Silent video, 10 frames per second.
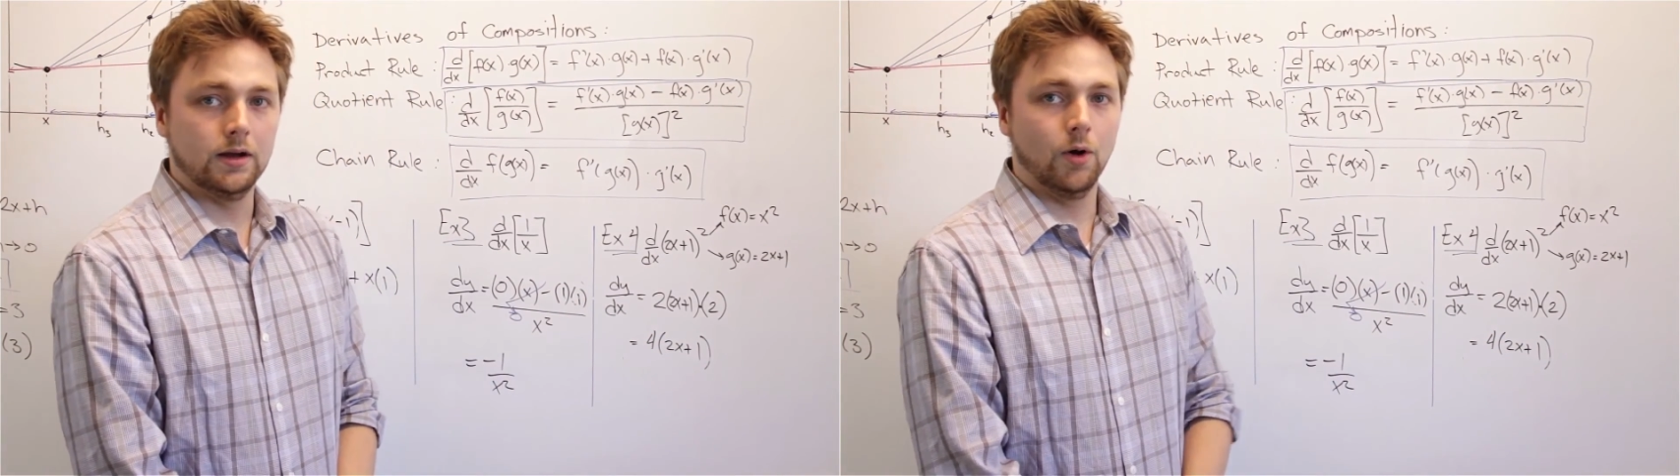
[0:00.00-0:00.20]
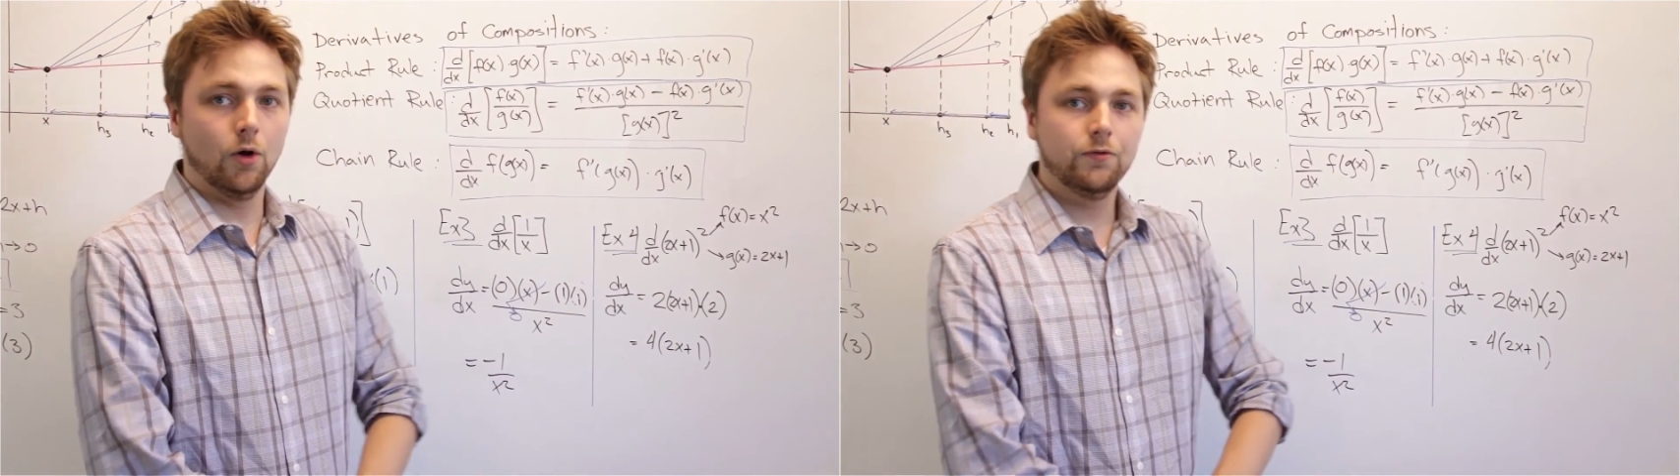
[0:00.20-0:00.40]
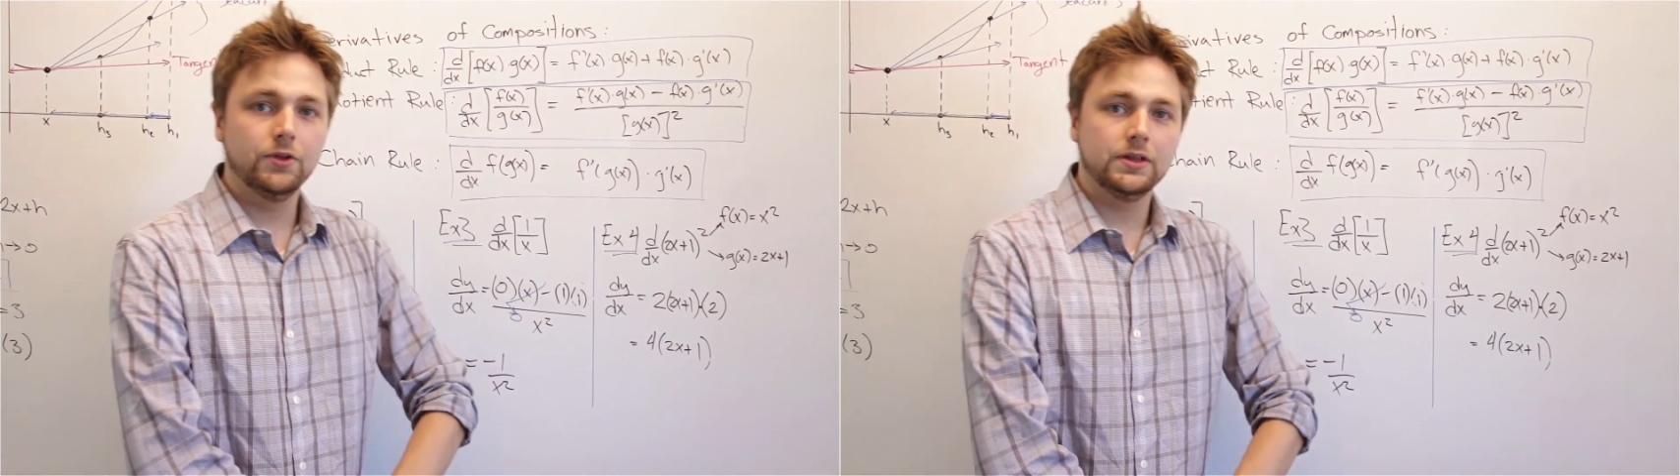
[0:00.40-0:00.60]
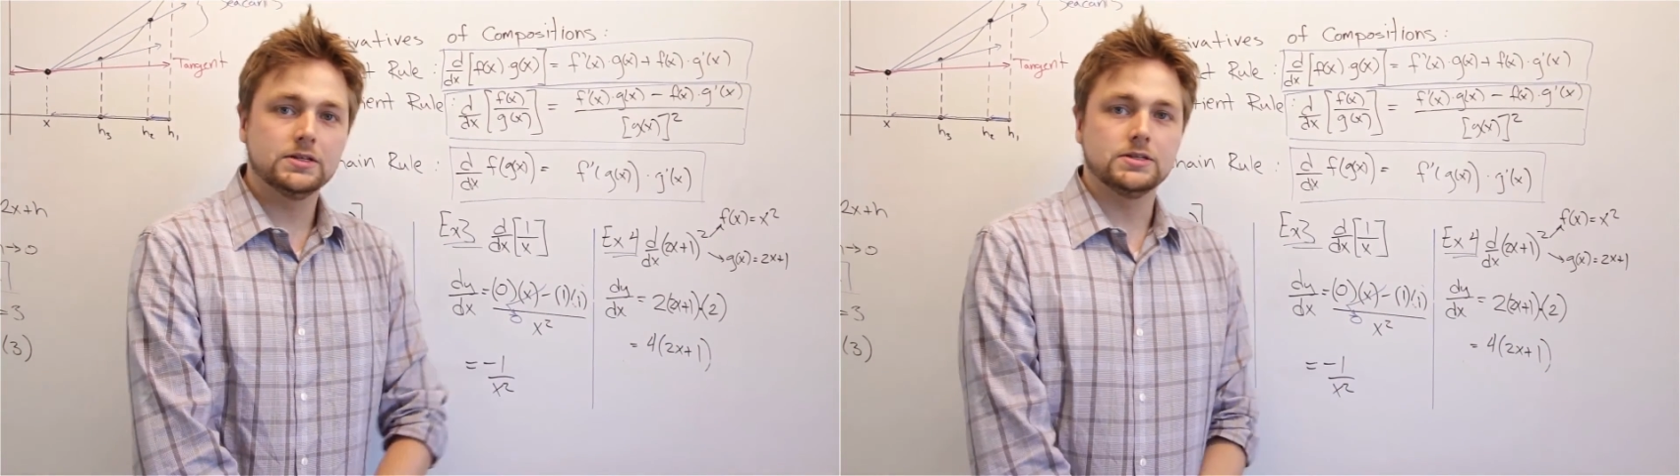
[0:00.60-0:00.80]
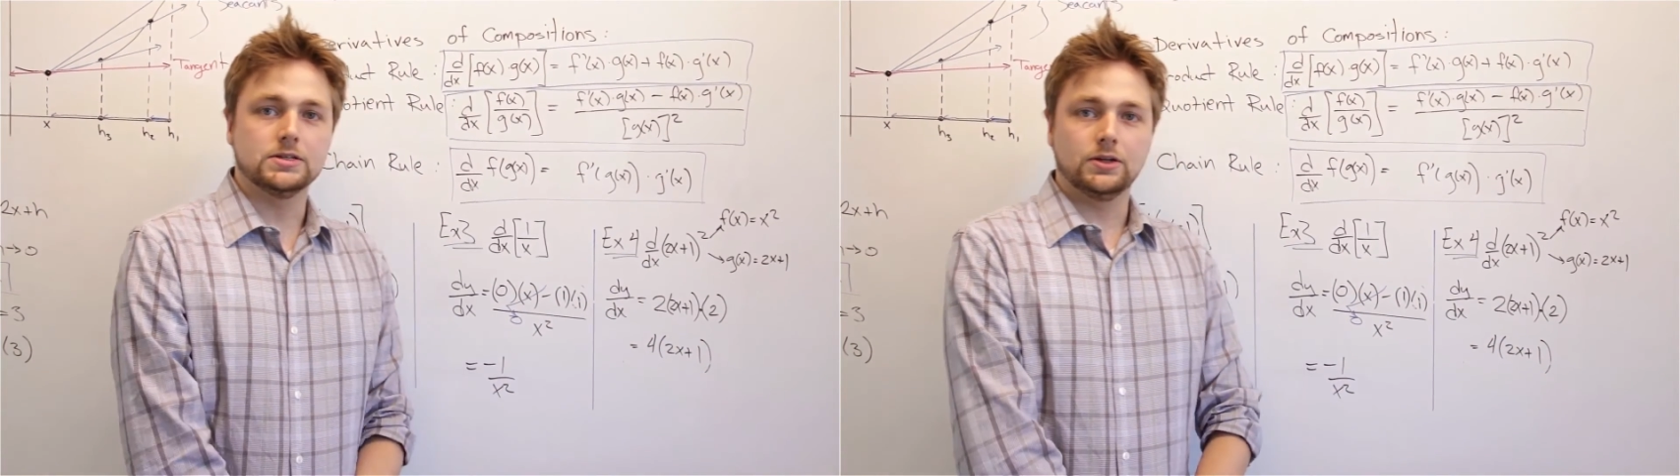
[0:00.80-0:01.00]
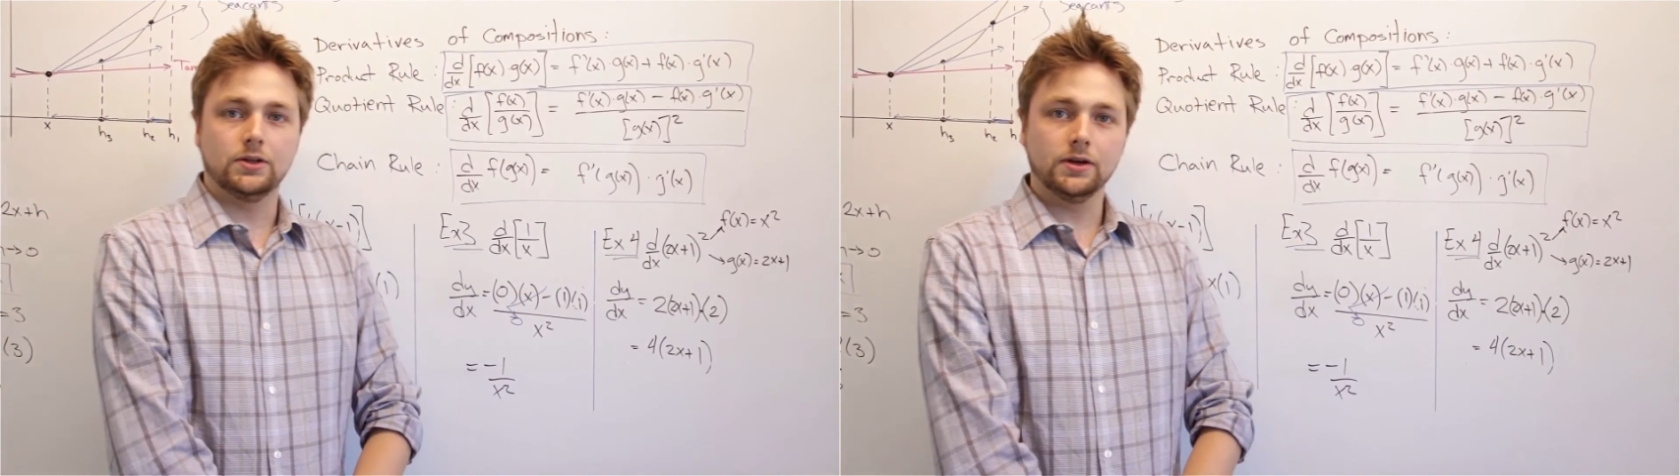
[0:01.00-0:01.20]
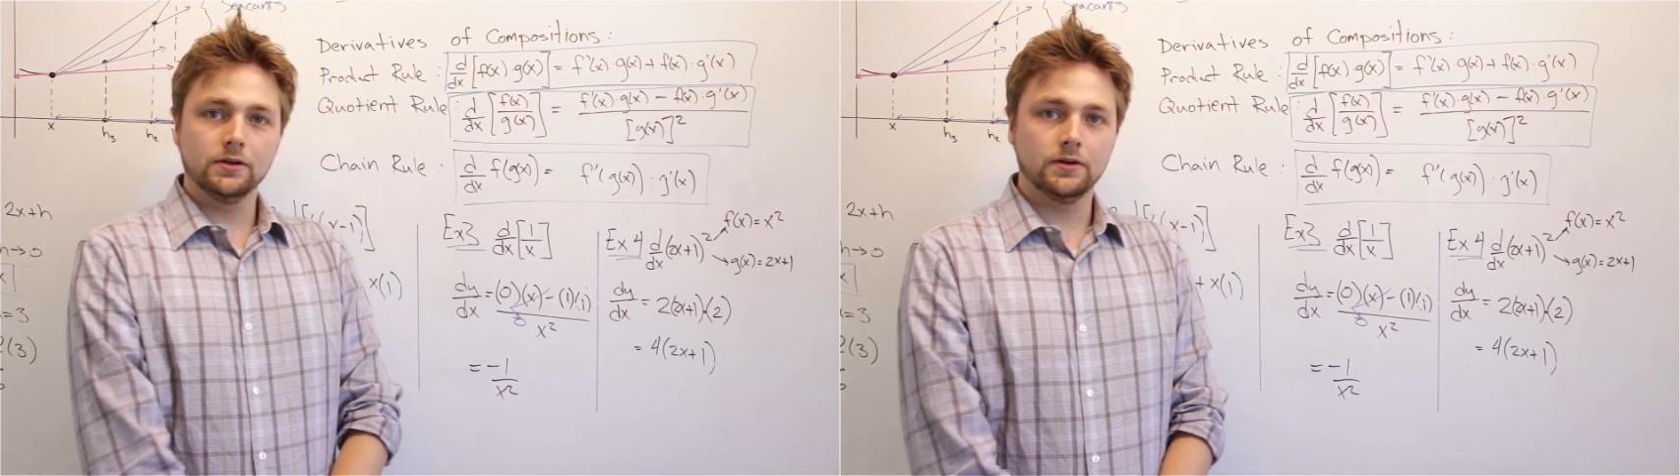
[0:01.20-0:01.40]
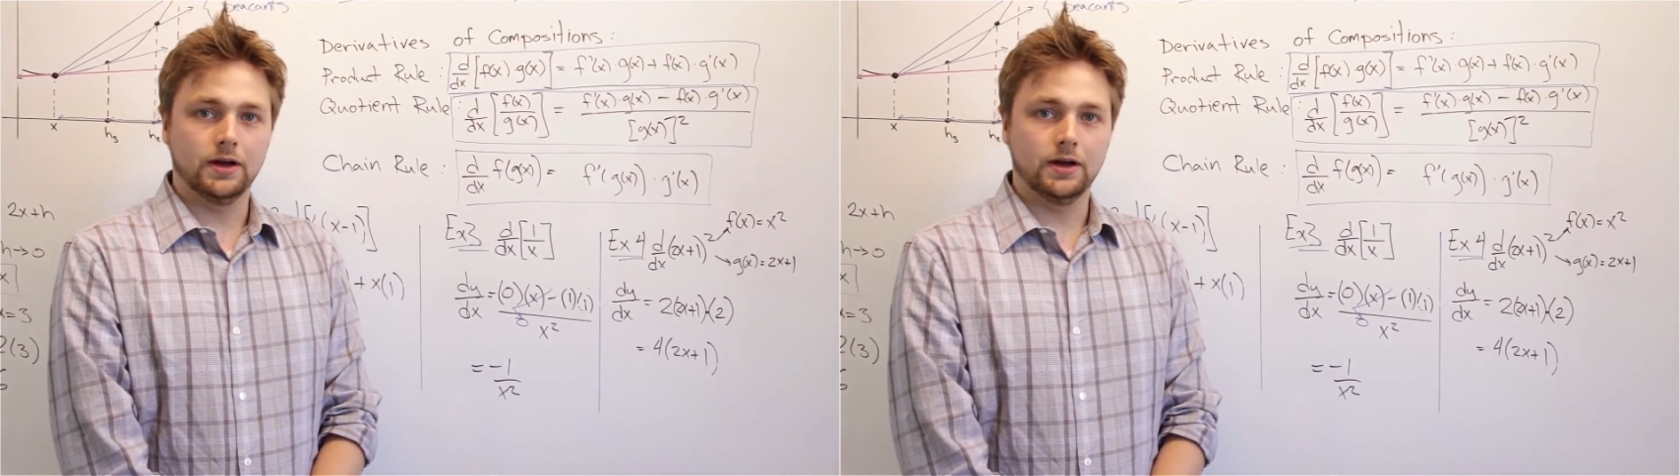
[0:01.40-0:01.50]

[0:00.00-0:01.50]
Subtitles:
Hopefully this is clear.